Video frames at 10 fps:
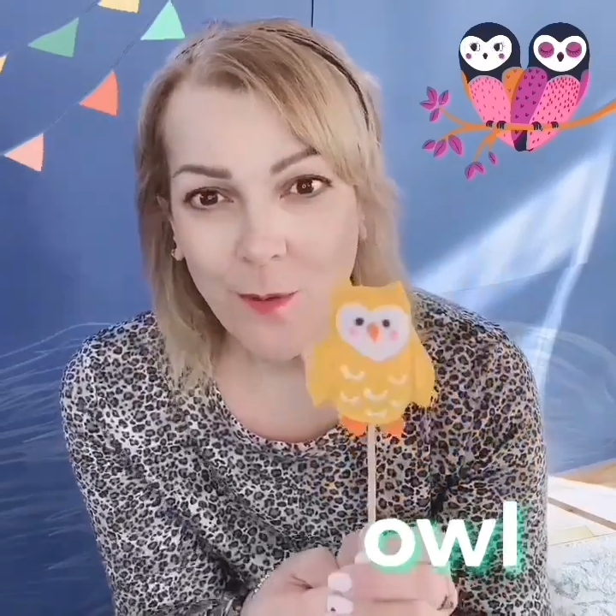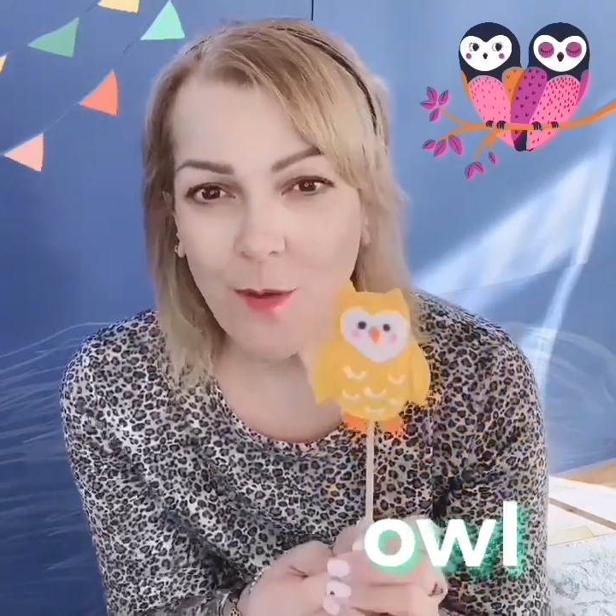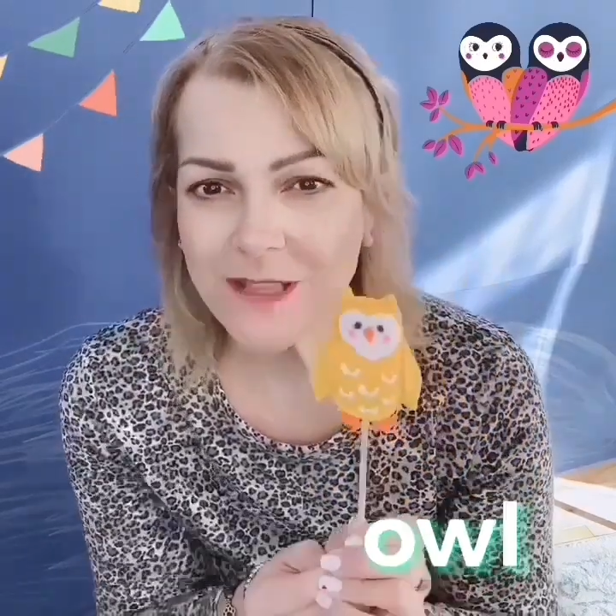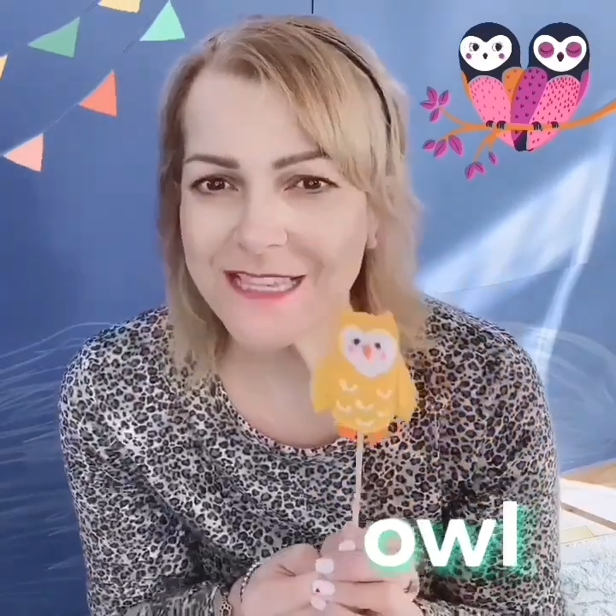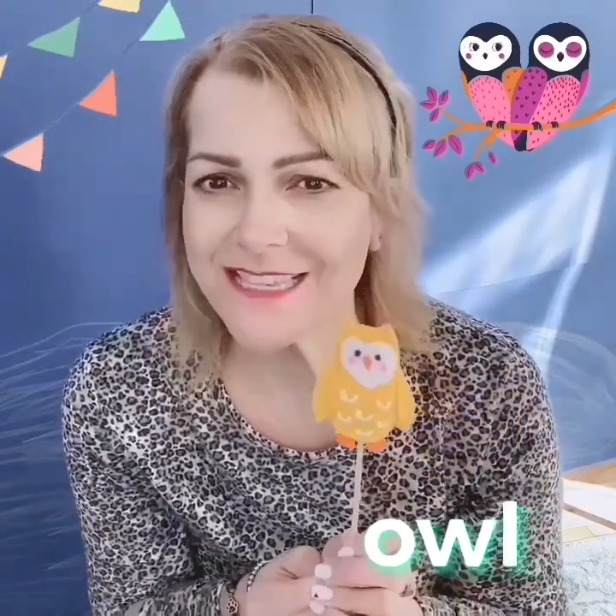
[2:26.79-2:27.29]

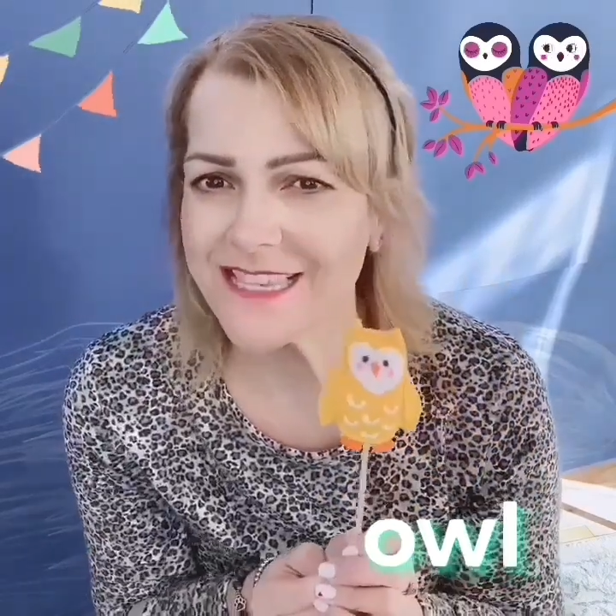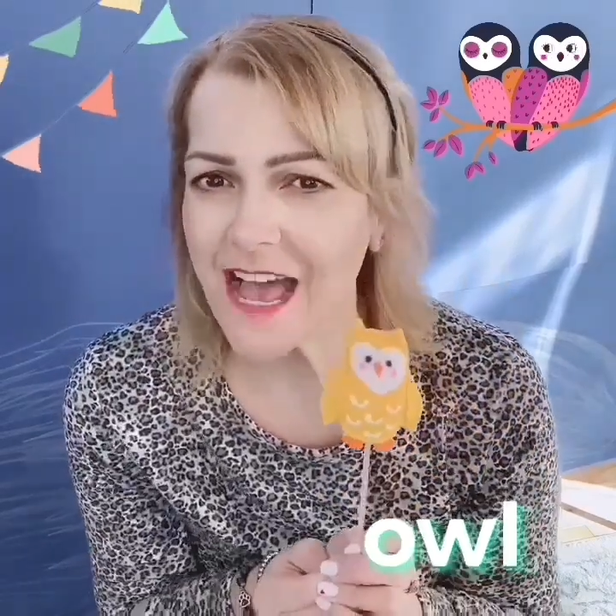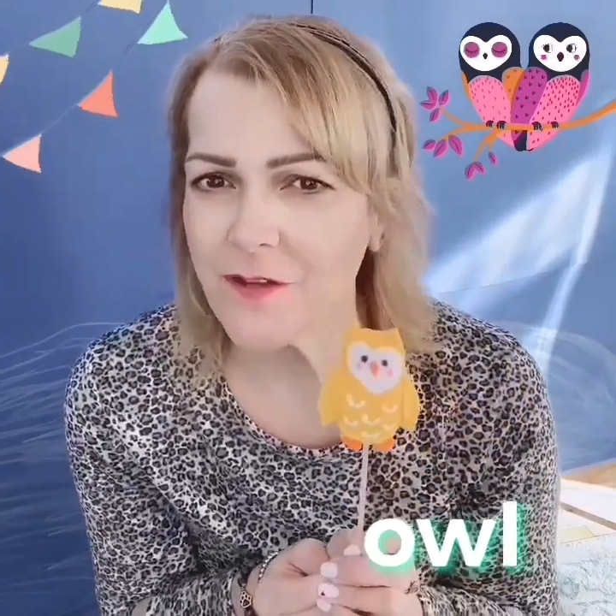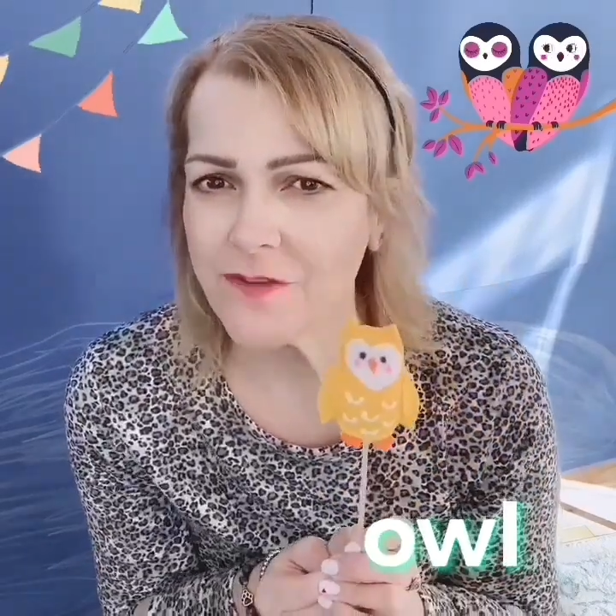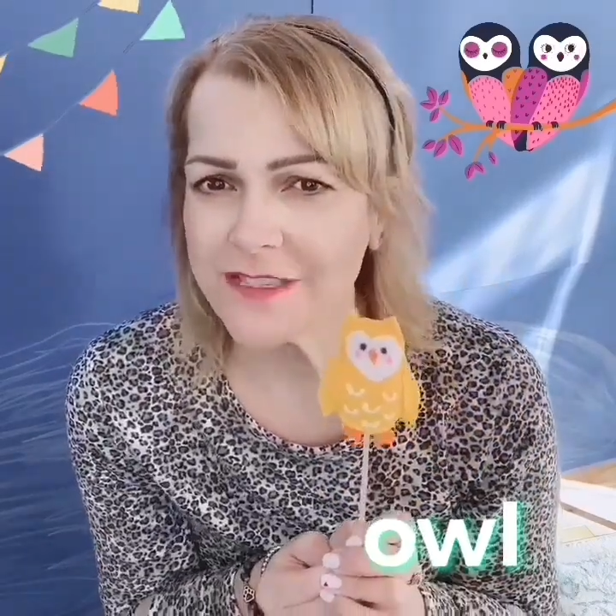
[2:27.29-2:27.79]
What
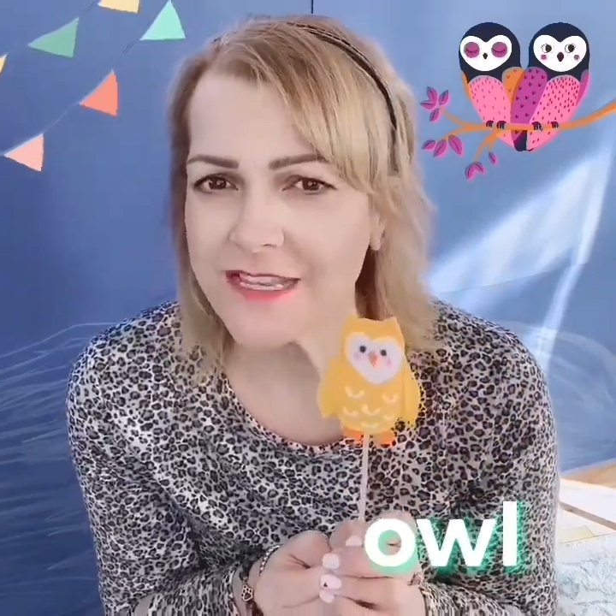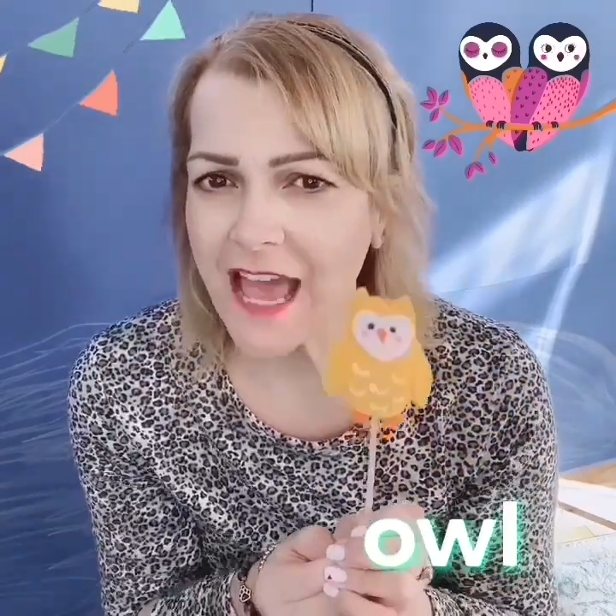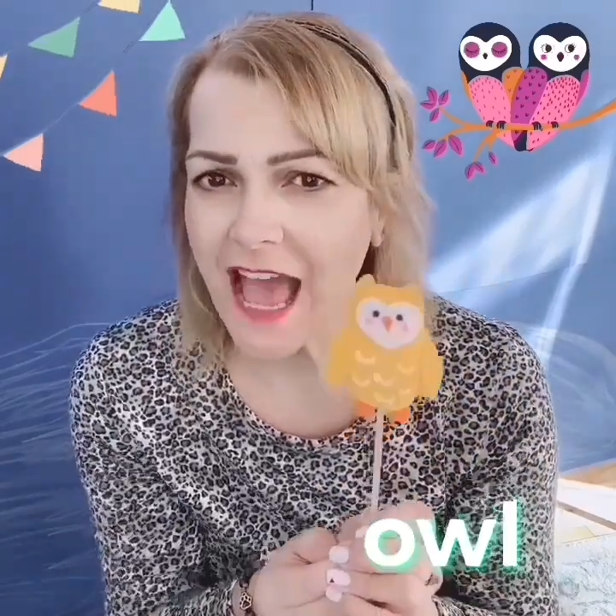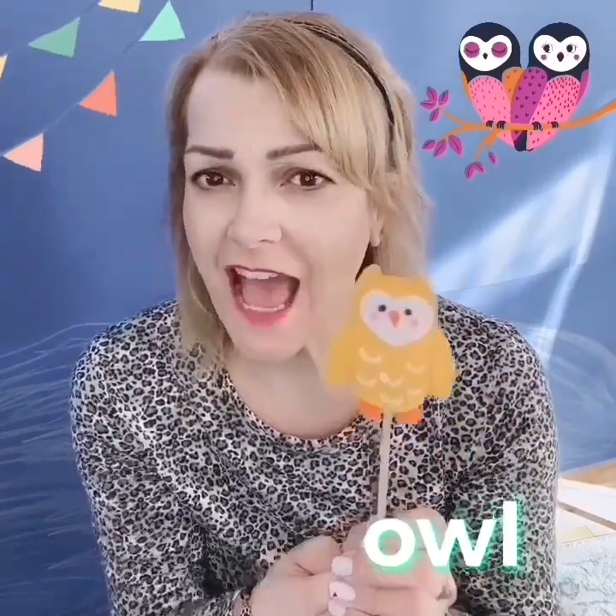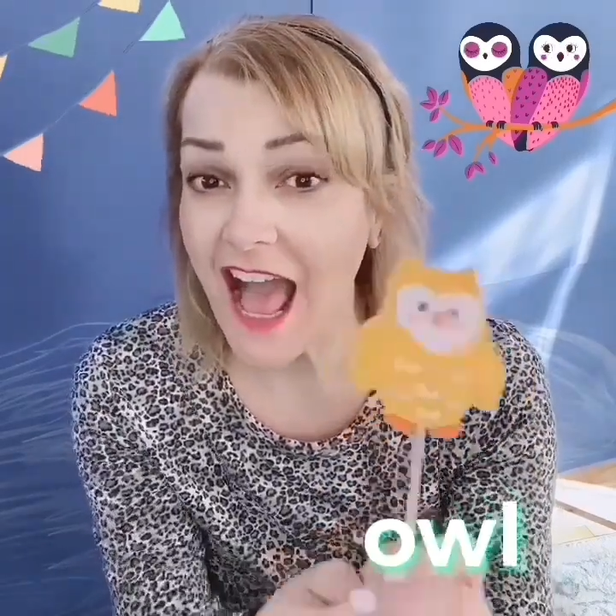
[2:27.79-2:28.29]
sound does an
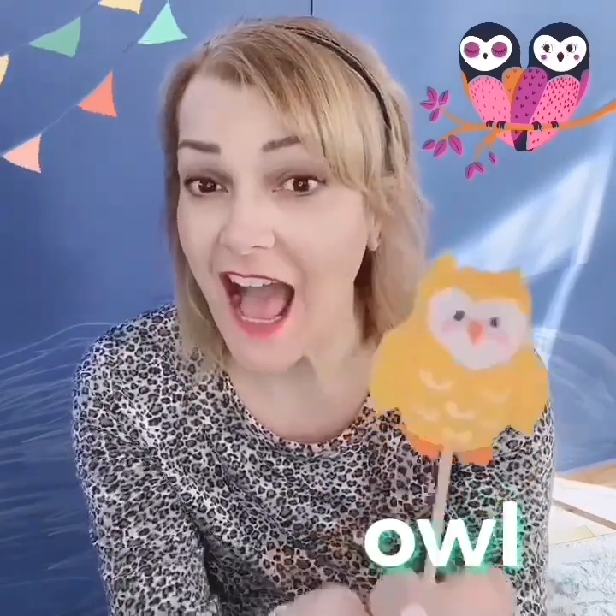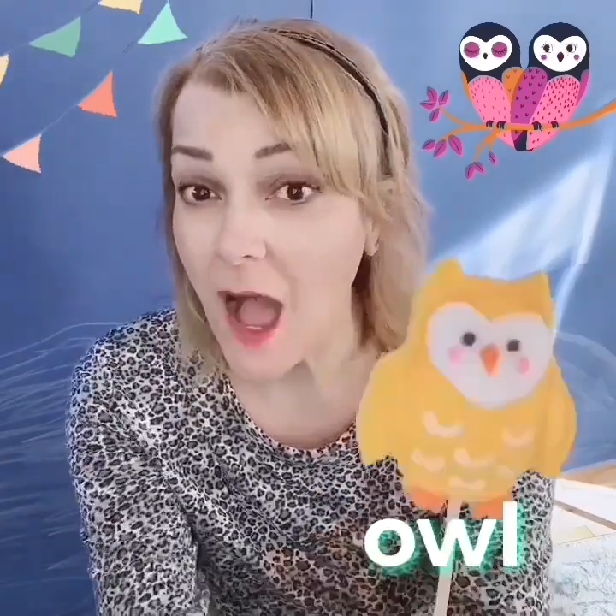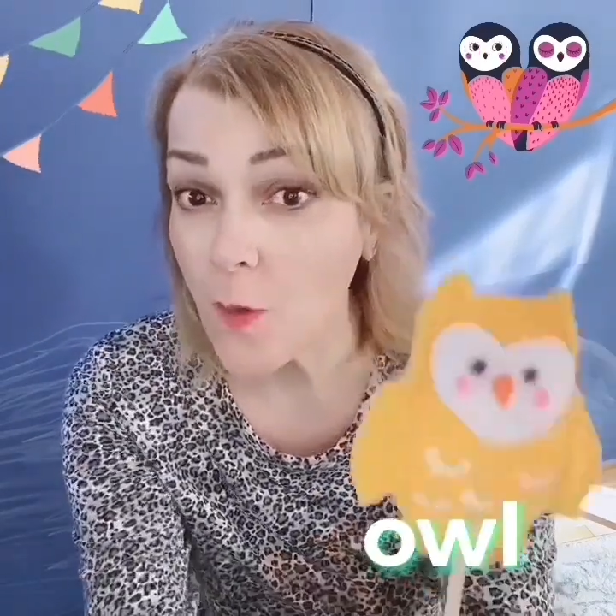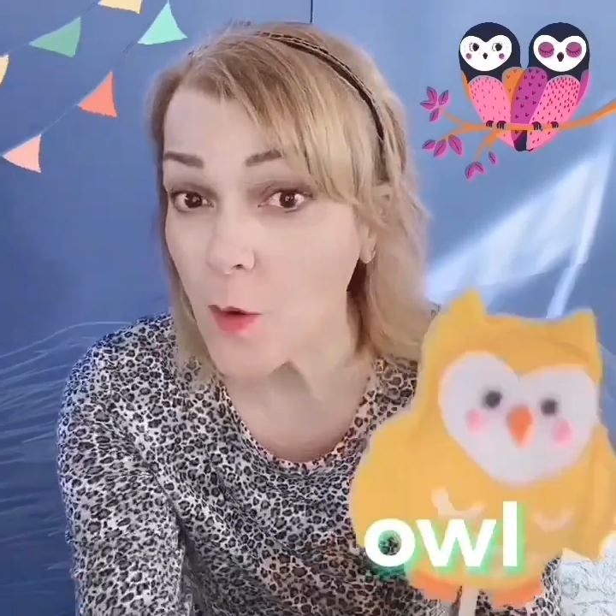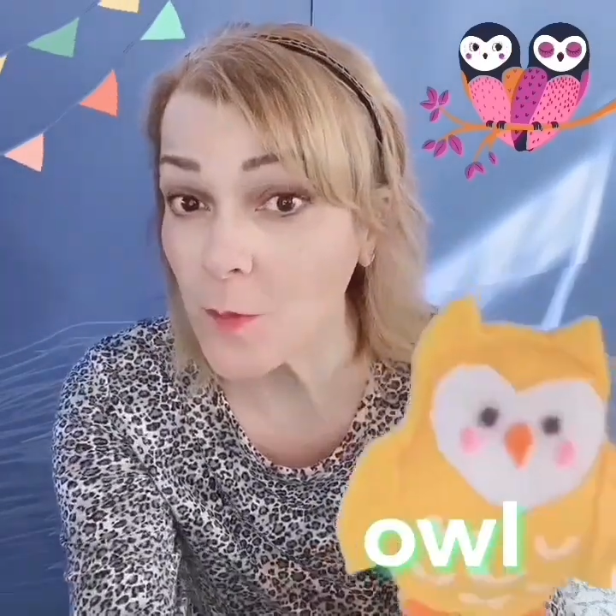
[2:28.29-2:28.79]

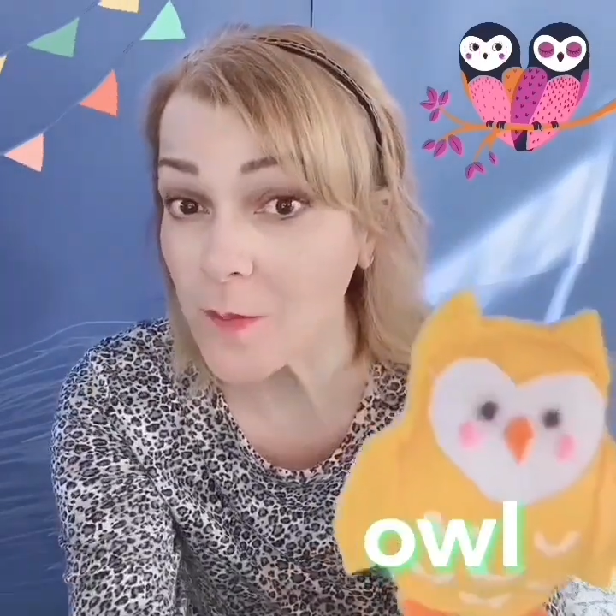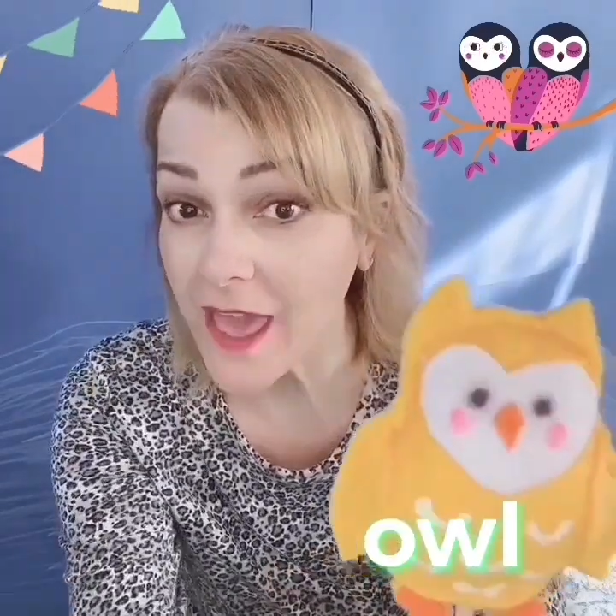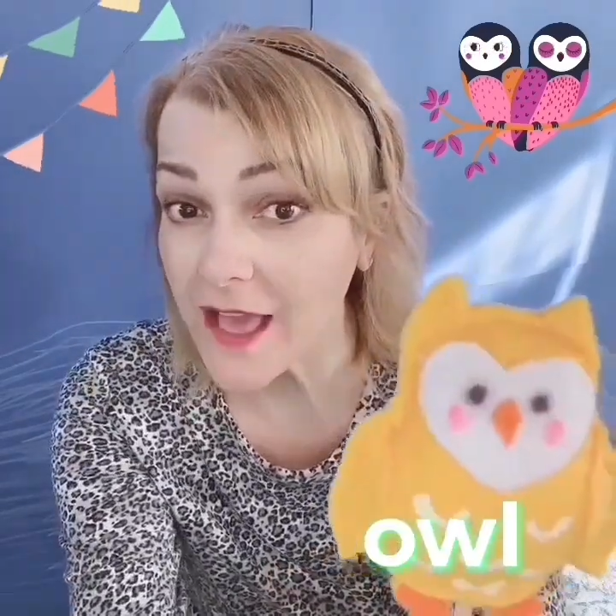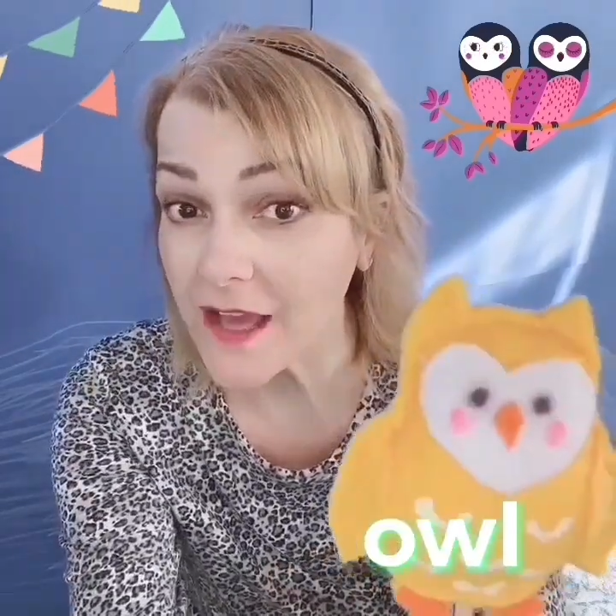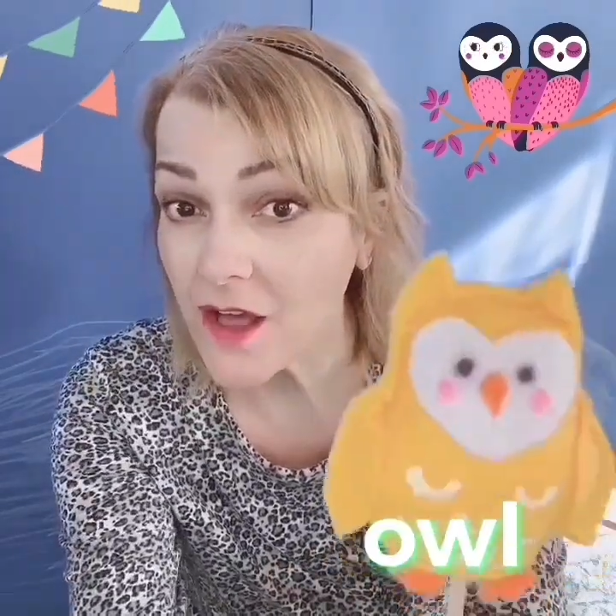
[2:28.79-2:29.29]
owl
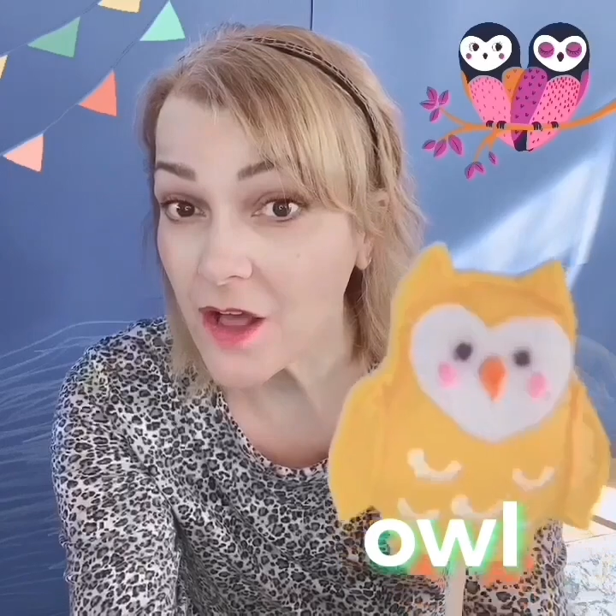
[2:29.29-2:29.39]
make?